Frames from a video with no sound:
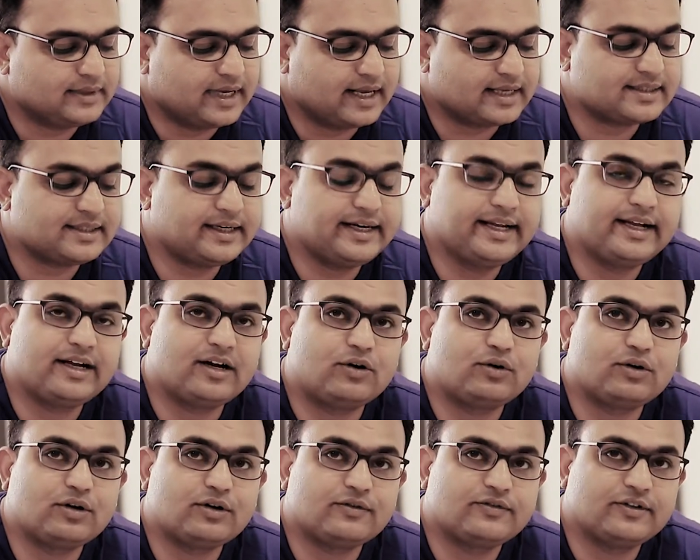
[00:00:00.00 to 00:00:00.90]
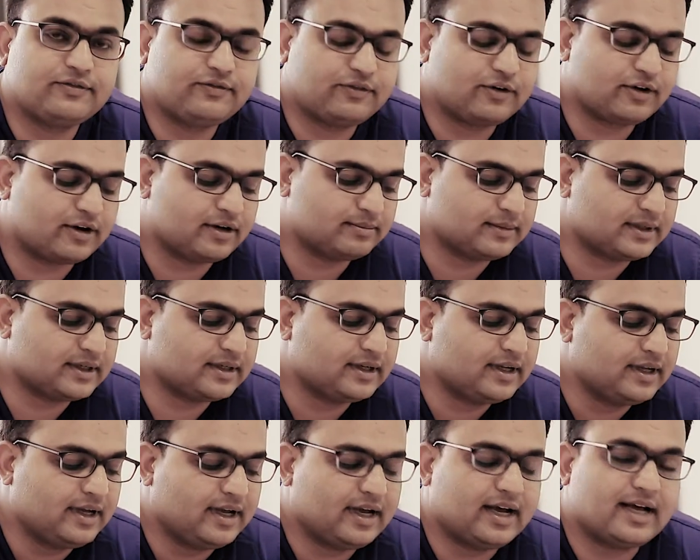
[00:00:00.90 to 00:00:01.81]
exiting out of the foramen
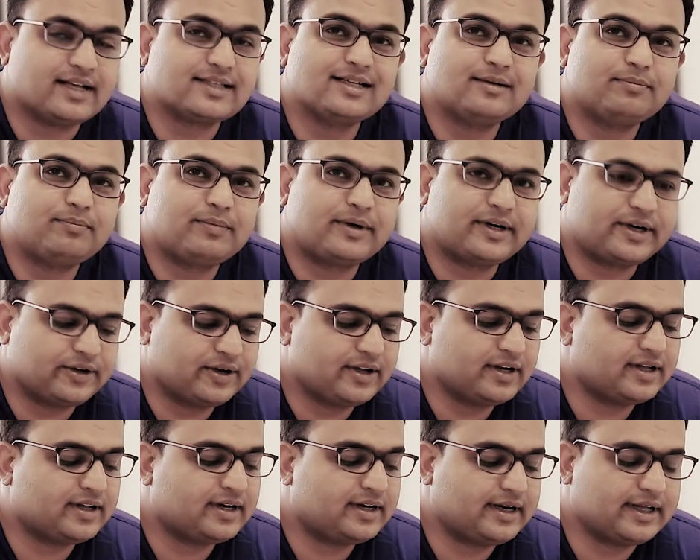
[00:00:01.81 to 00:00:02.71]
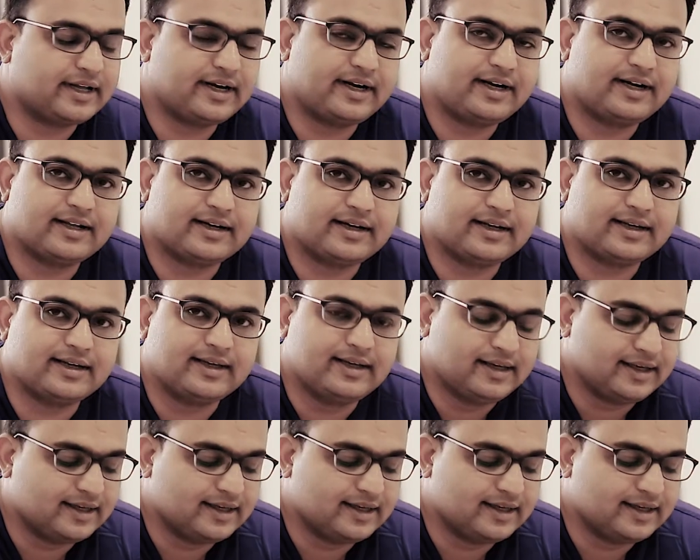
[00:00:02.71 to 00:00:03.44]
has a particular territory.